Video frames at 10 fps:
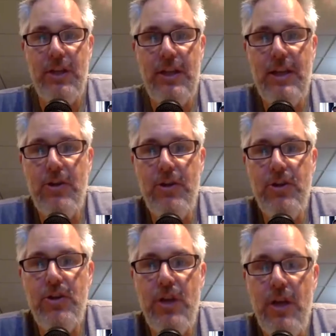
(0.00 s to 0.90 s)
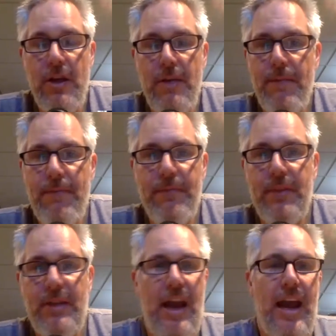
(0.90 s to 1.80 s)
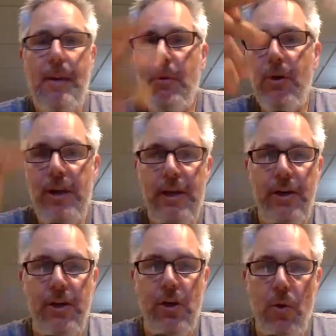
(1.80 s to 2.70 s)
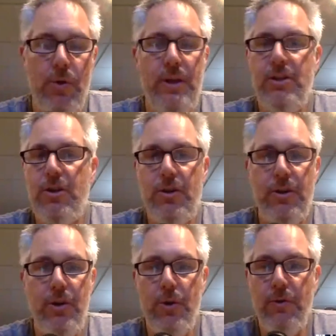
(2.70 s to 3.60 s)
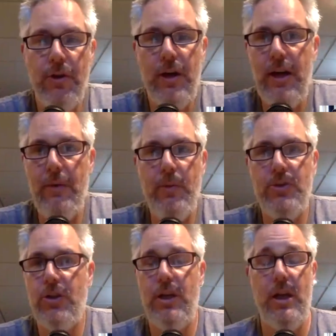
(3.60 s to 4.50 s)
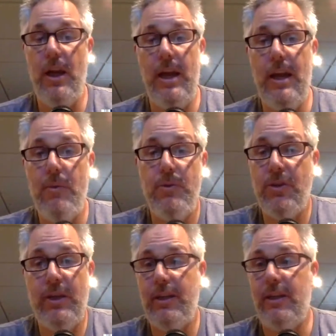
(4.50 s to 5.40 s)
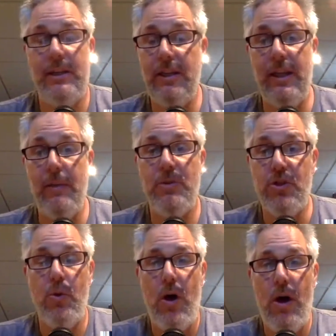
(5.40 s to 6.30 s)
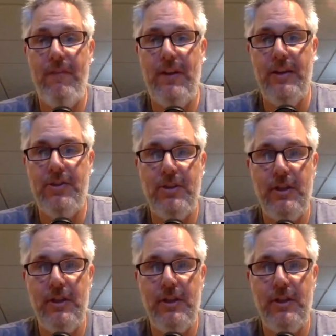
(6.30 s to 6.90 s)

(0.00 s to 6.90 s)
they couldn't. They'd hammer it in or they turn it over. It was so obvious.